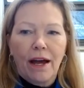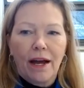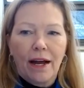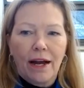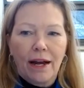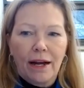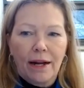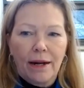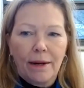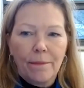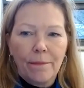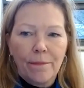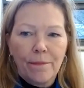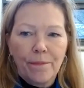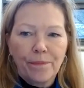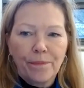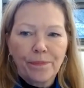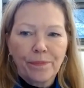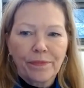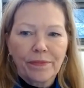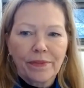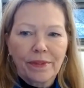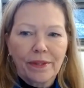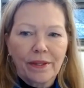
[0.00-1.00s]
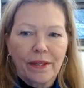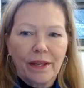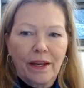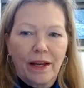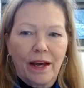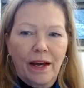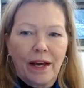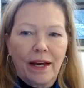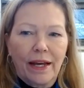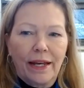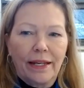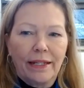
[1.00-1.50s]

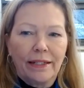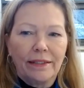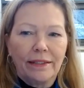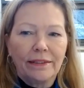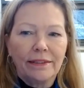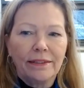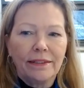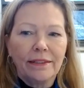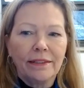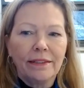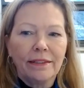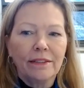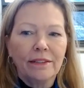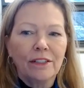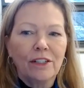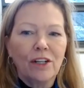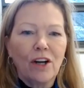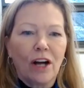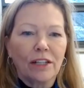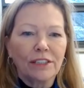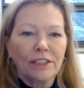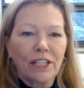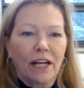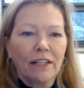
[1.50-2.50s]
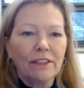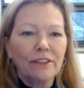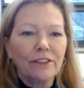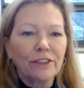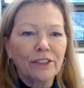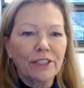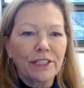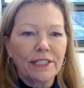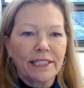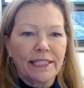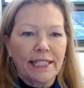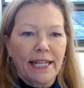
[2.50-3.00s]
I got to
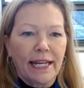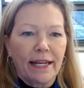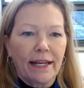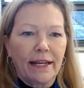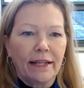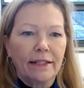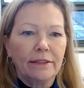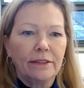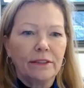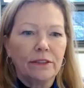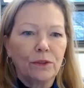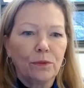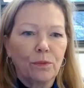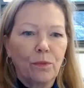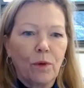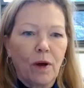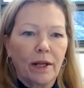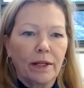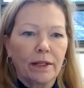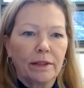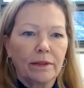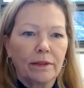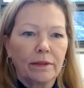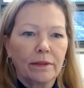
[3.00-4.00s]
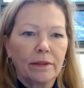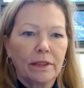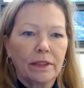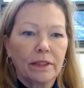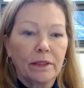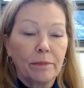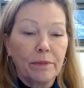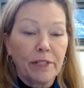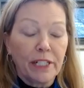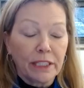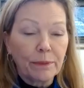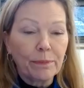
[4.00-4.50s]
understand what the
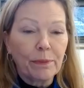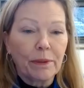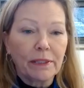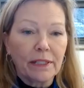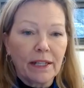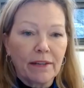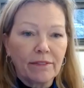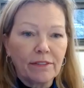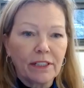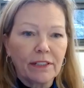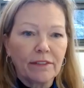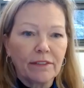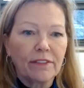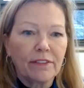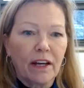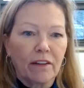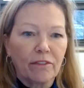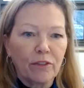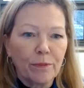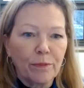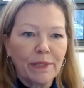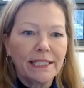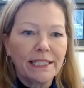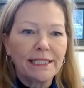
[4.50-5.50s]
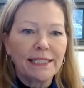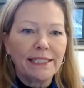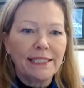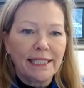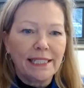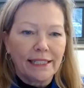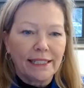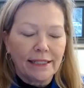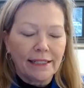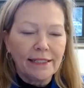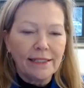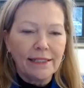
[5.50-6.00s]
municipal level of government
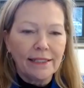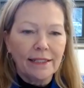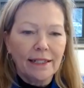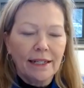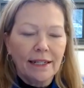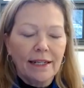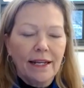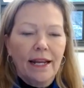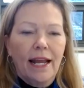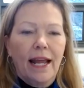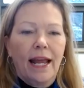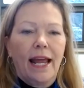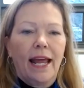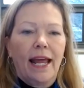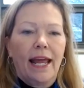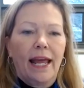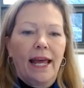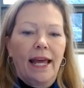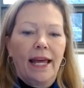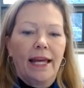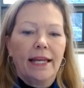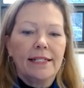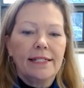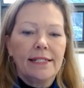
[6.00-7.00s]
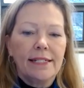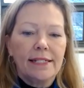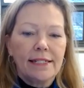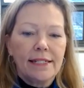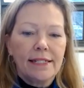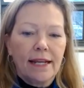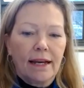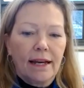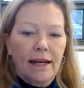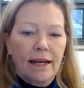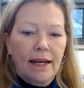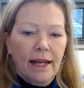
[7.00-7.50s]
did, and
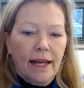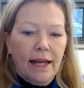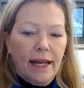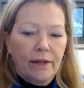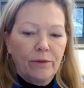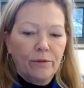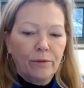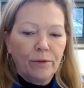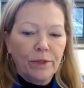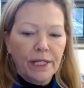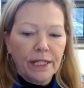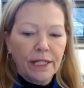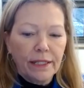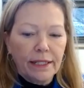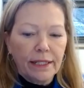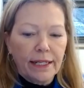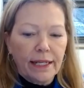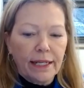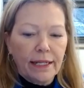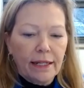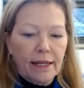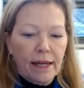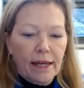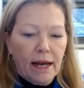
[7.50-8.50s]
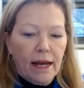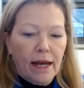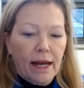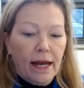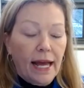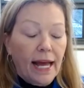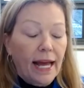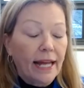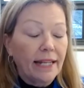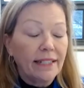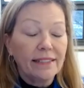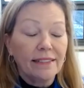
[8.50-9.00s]
really
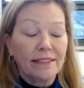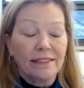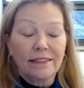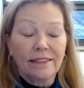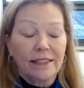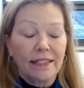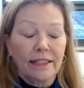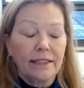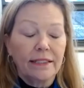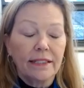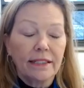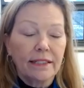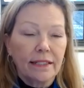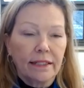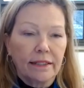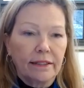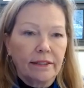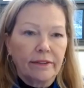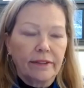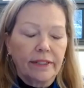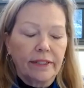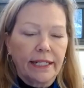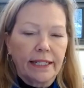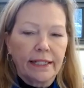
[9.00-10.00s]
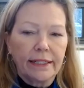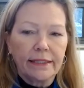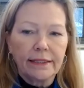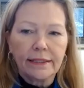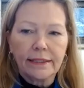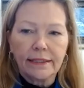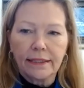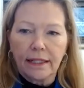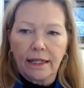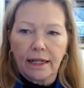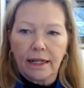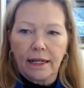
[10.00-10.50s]
hadn't considered it
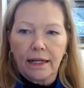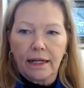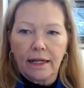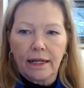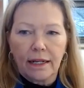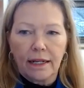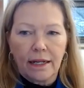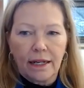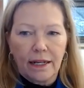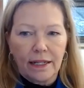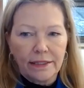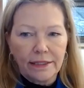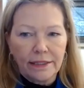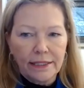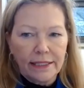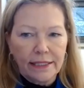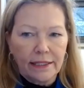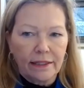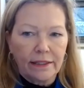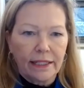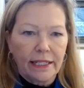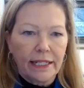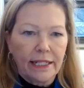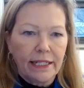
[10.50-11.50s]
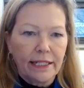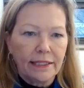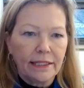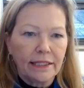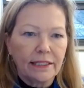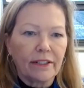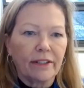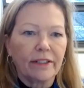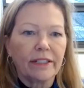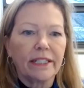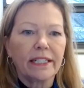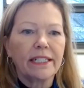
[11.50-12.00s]
until he
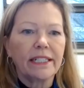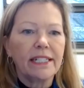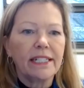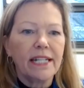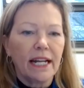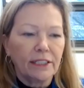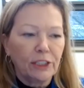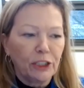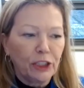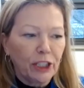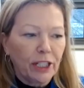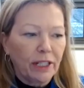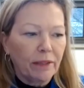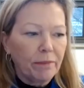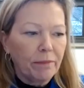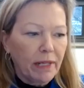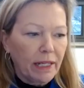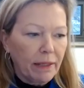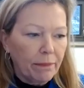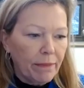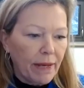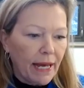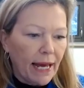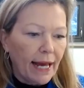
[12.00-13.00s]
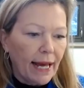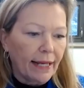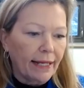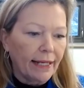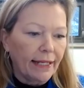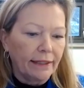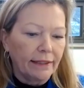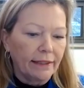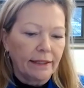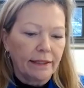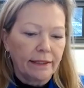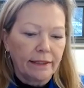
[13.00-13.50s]
started nudging me back
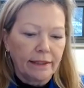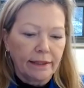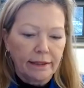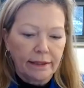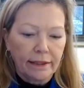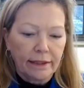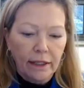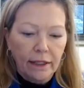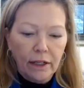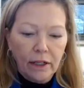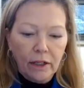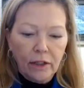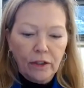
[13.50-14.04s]
in the